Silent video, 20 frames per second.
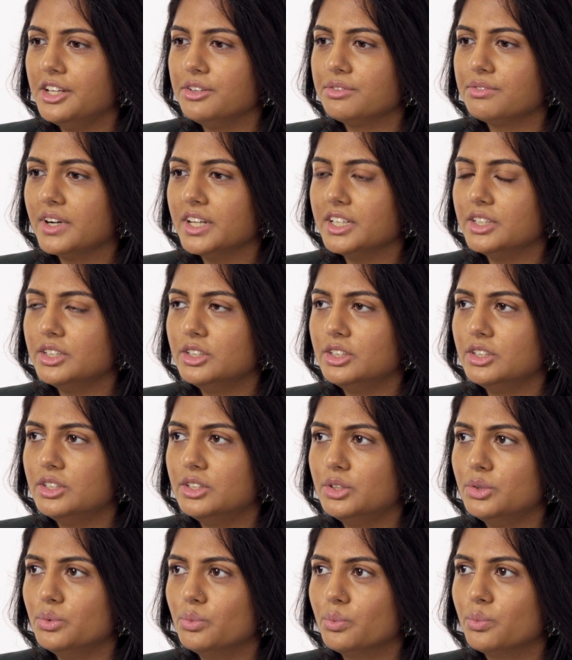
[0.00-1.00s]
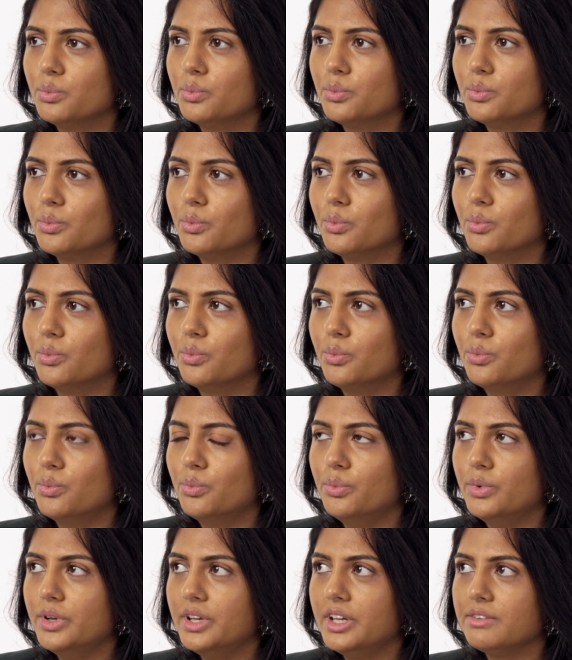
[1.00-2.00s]
if I
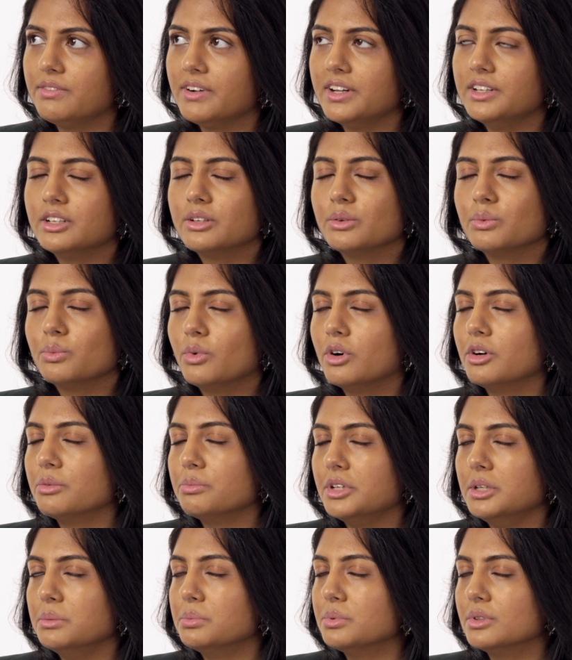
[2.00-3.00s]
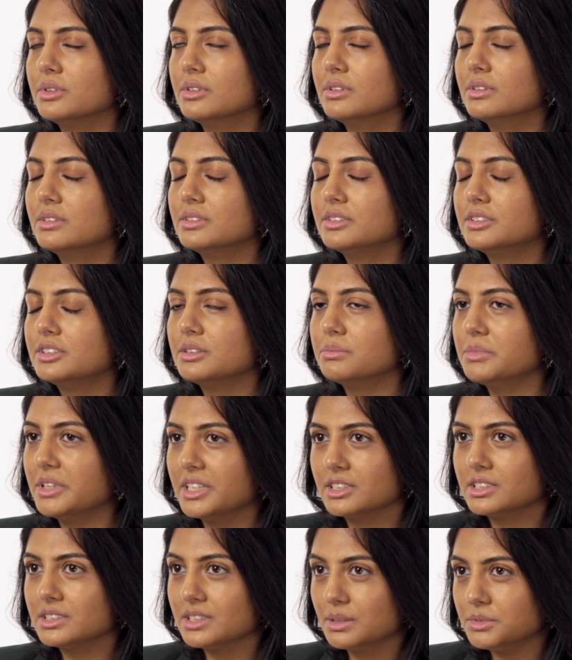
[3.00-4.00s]
didn't want people to make
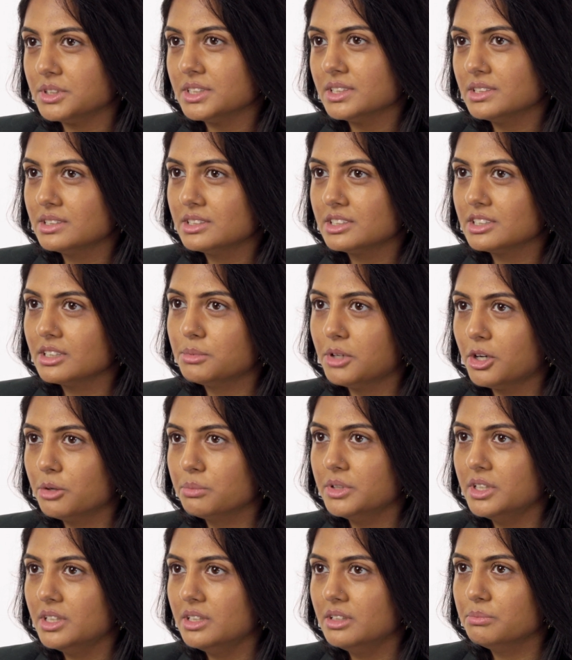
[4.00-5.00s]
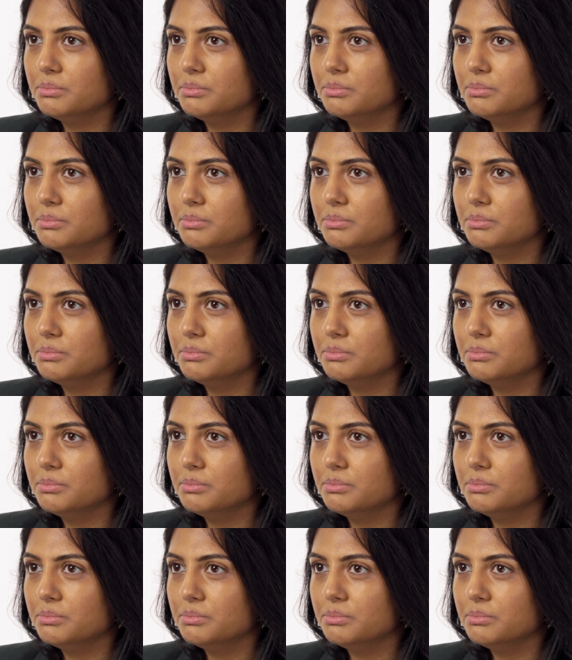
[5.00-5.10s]
assumptions about me